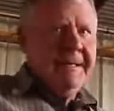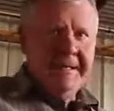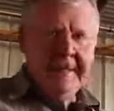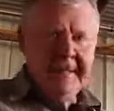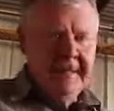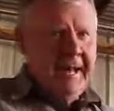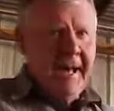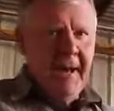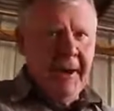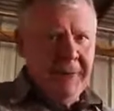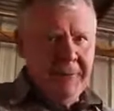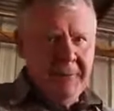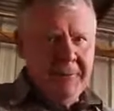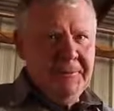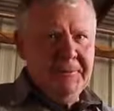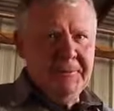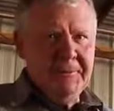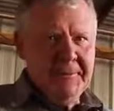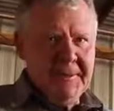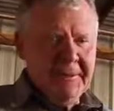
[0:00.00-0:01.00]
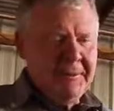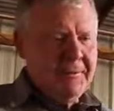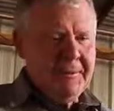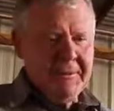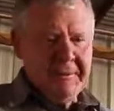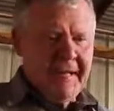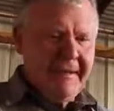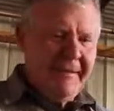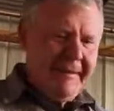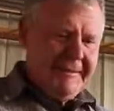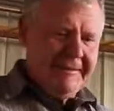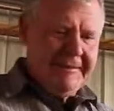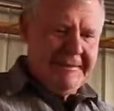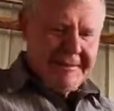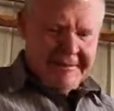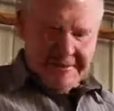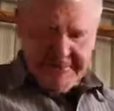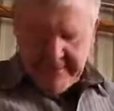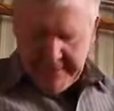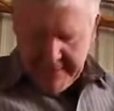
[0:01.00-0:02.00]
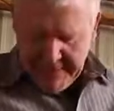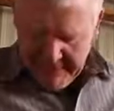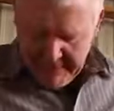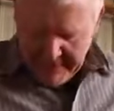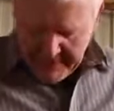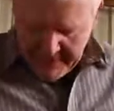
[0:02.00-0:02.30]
you know, you could have done this, you could have done